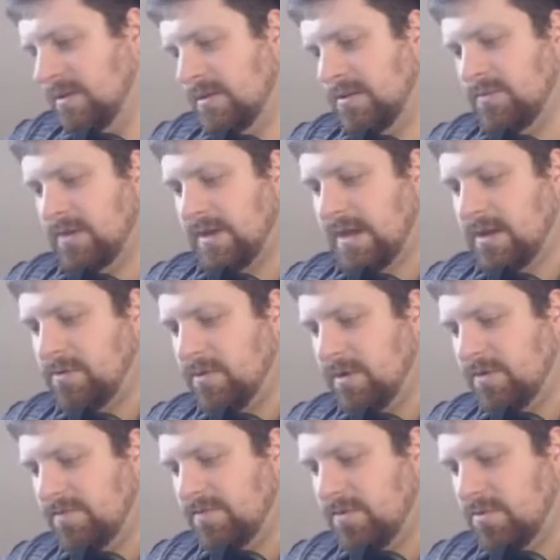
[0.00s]
We got quite
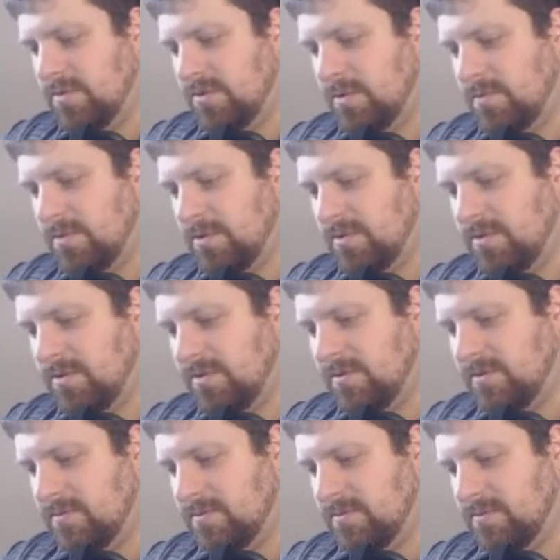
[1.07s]
a few supers,
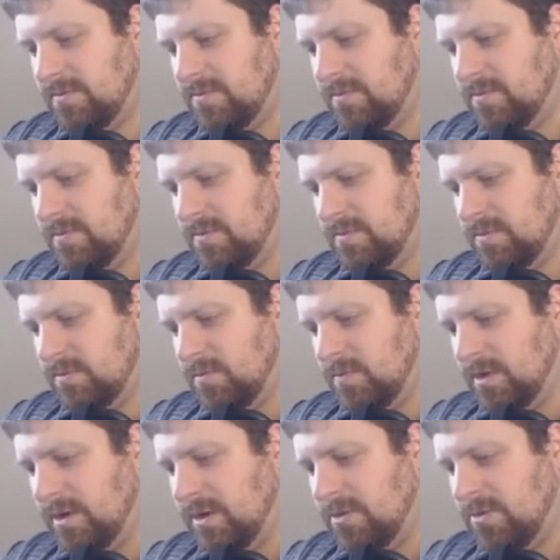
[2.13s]

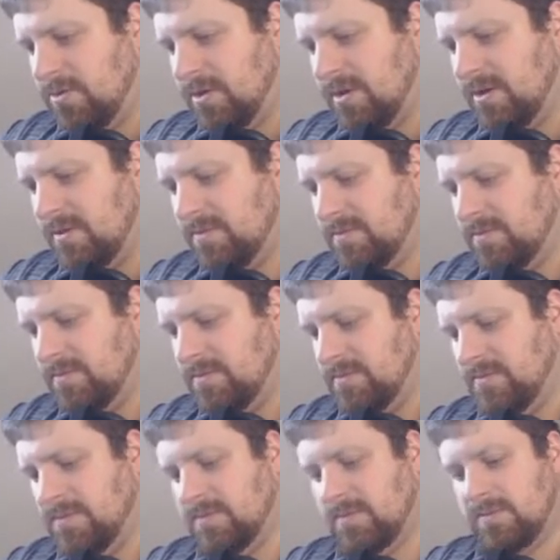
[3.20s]
1 ultra,
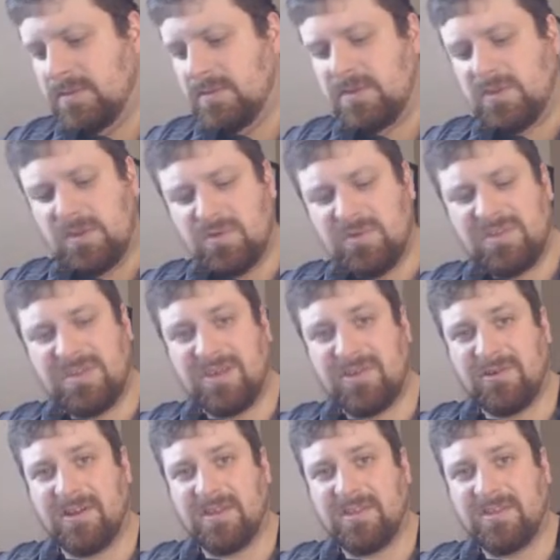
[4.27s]
2
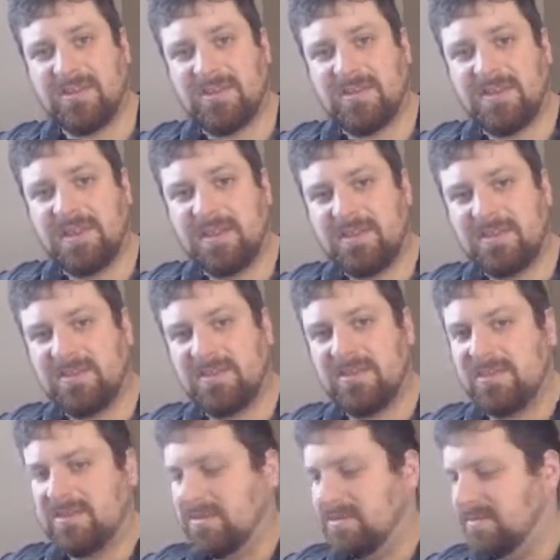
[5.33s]
secrets.
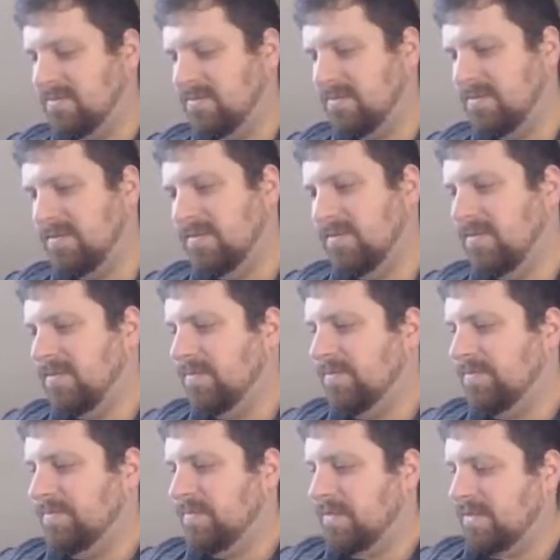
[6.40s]
That's,
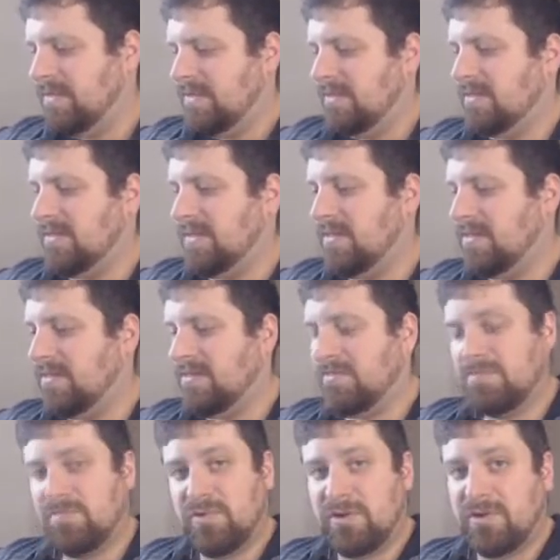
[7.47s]
like I said, that's
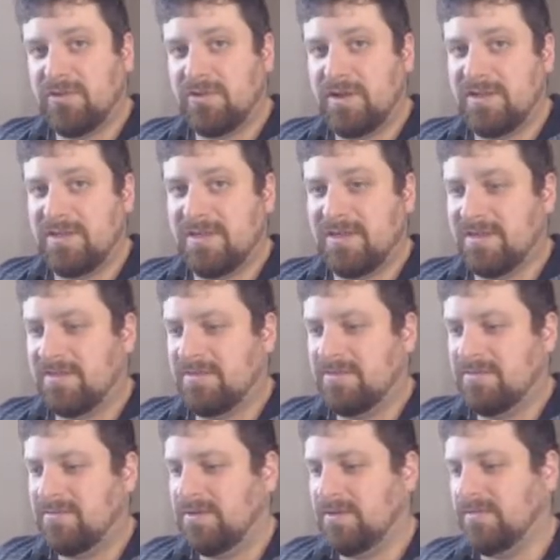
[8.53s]
pretty crazy
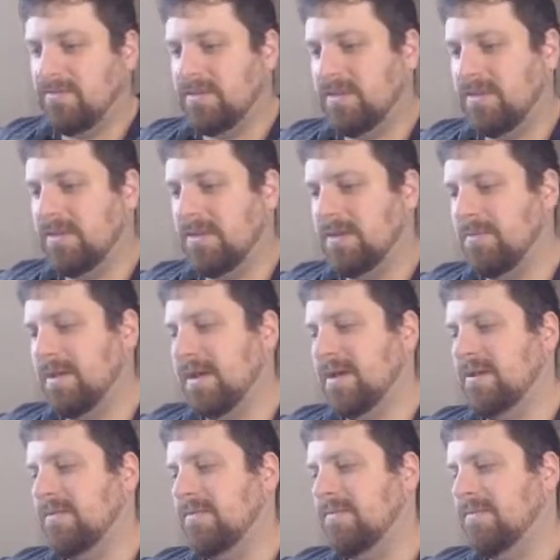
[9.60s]
when you really think about
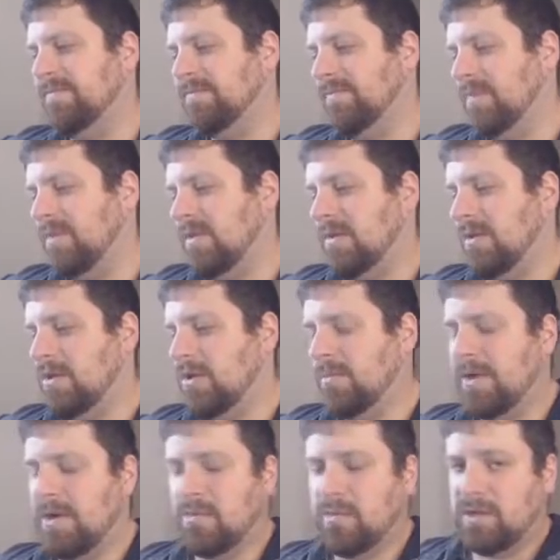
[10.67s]
it. No
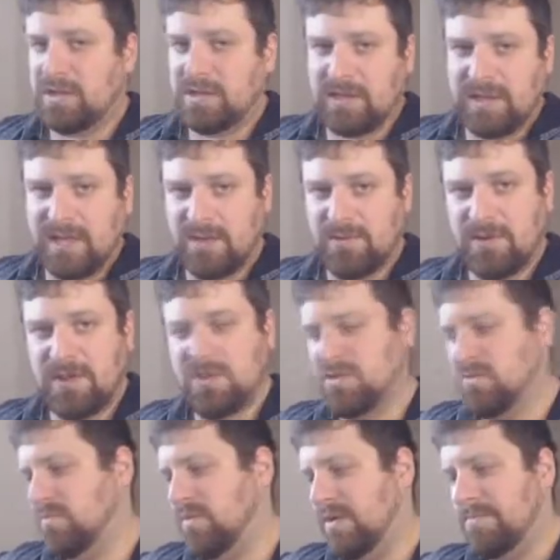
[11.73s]
matter what language
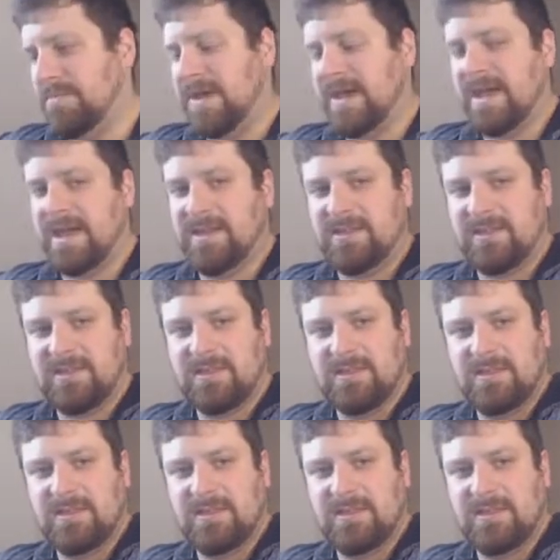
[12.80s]
and what box,